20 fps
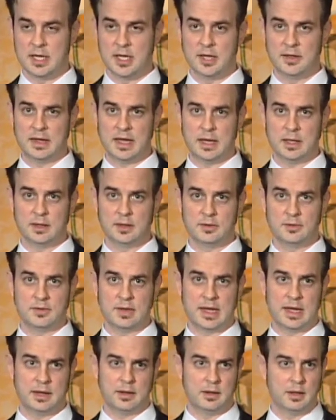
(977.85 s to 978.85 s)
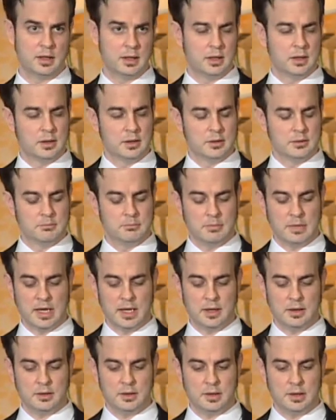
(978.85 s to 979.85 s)
and that is that,
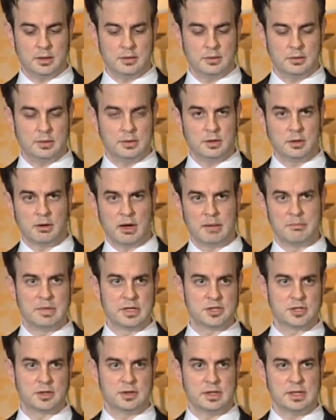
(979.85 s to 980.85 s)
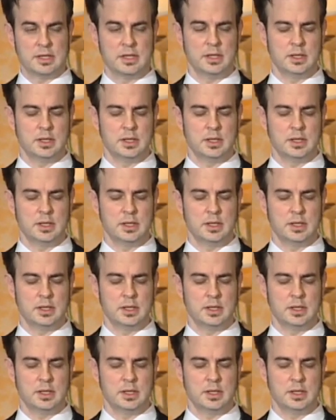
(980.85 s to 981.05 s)
I mentioned